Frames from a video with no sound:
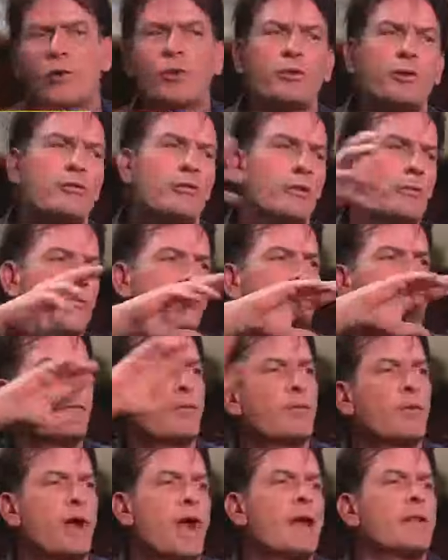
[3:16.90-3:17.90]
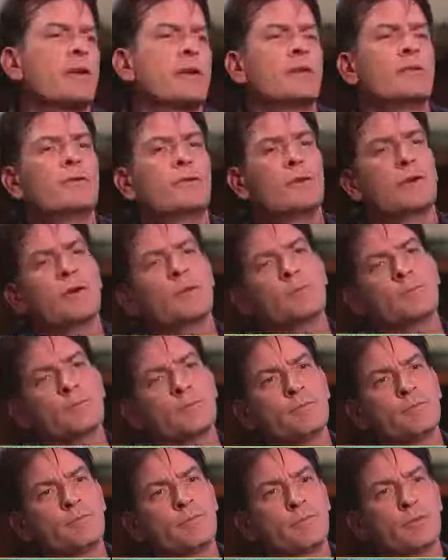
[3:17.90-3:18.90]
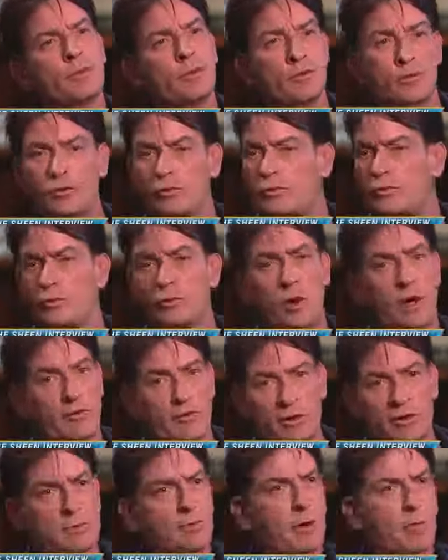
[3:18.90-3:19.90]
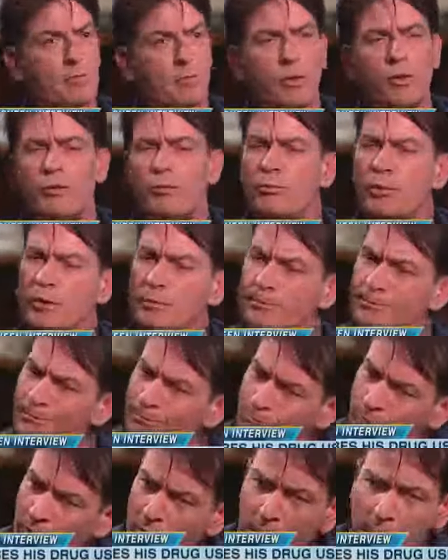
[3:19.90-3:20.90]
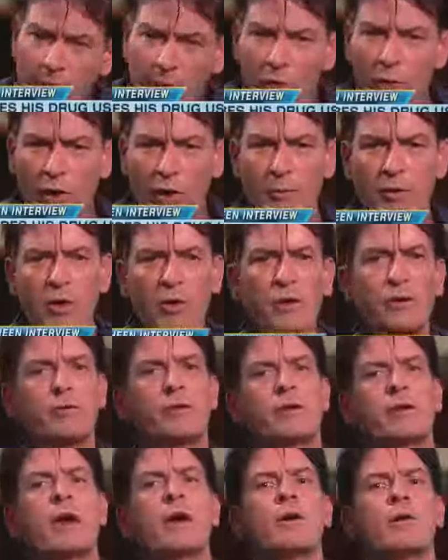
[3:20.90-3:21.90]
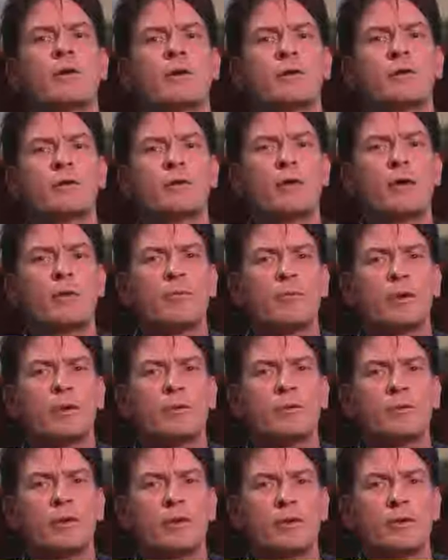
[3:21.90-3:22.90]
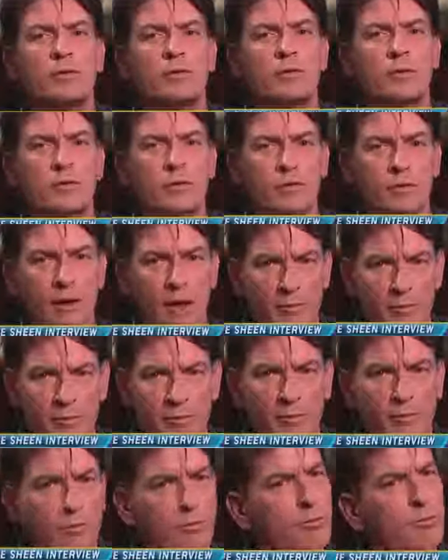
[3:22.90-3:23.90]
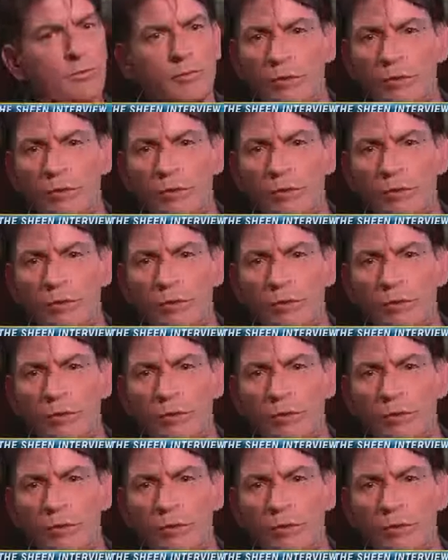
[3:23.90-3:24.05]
They're whole different different realities. You know, there's great things about both, but what I'm harnessing now is um, is, is is absolute.